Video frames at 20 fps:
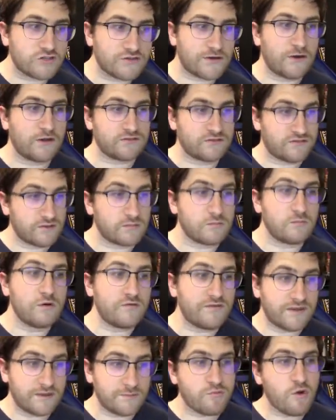arrows if they're
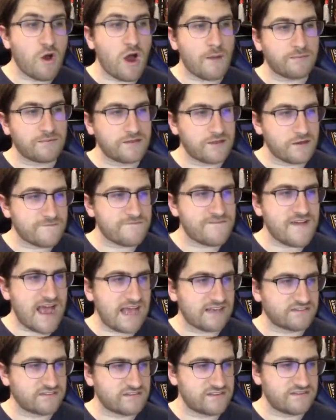moving properly or
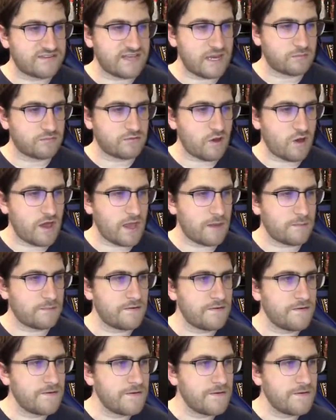fast at the same time.